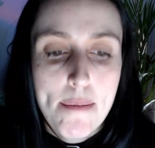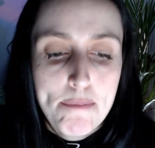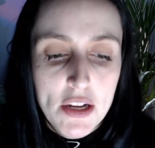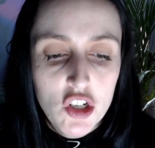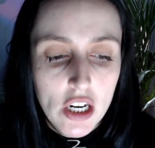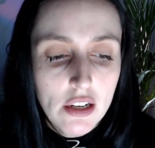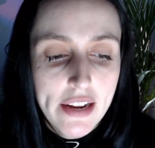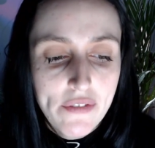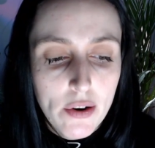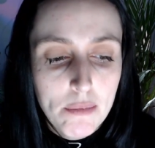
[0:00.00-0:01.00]
But
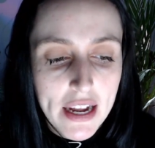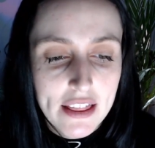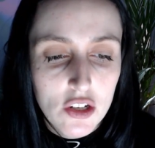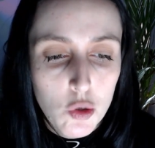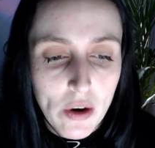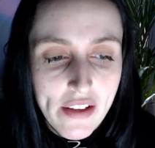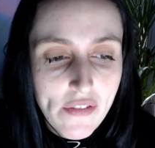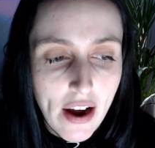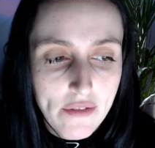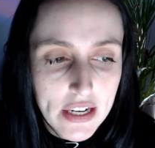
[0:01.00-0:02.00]
generally, from like the
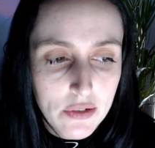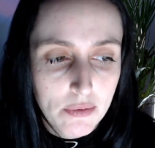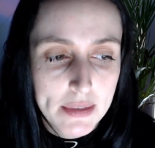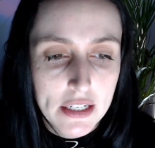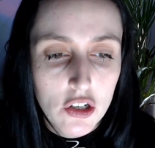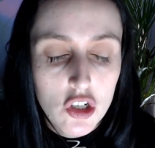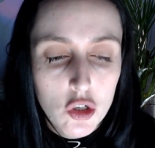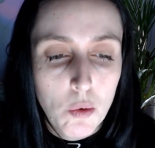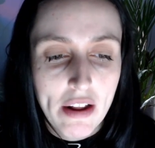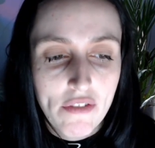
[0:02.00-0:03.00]
25 years, from zero to
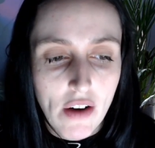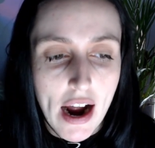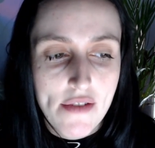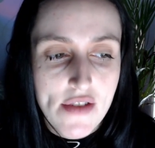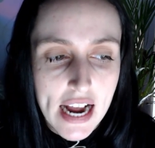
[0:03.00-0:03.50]
25,